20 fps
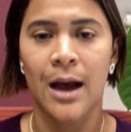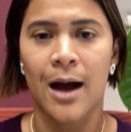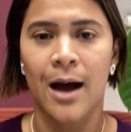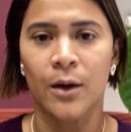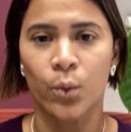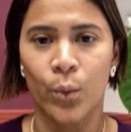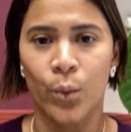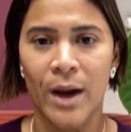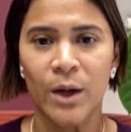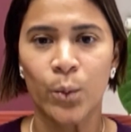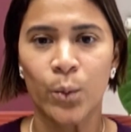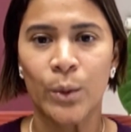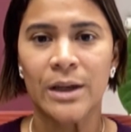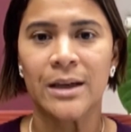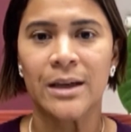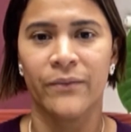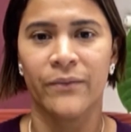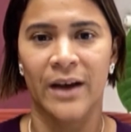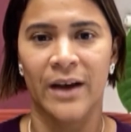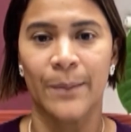And when we
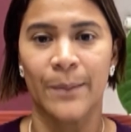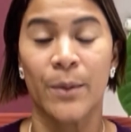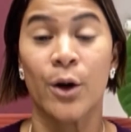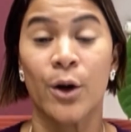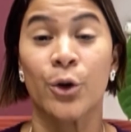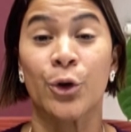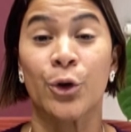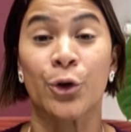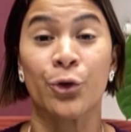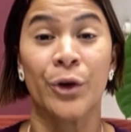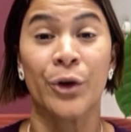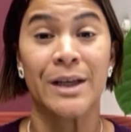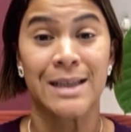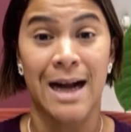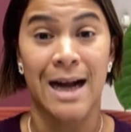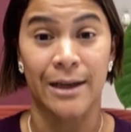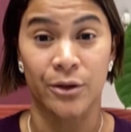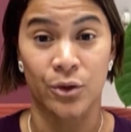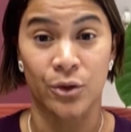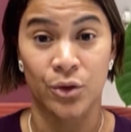develop a great
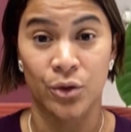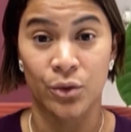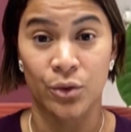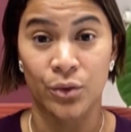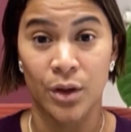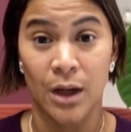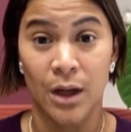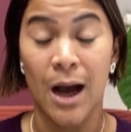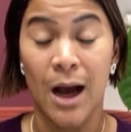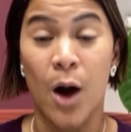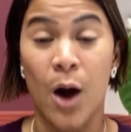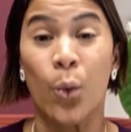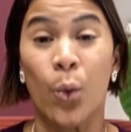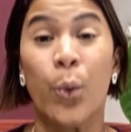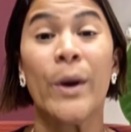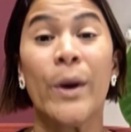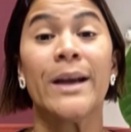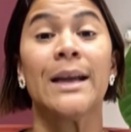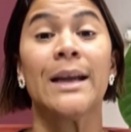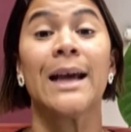attitude, a
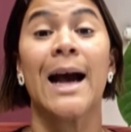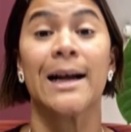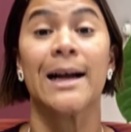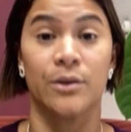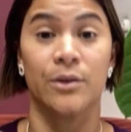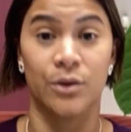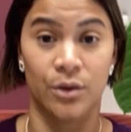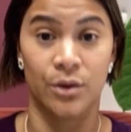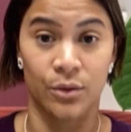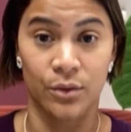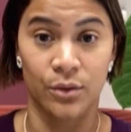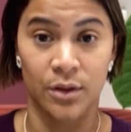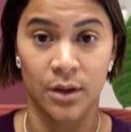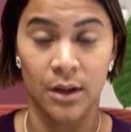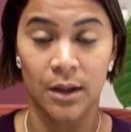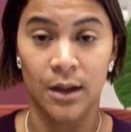winning attitude,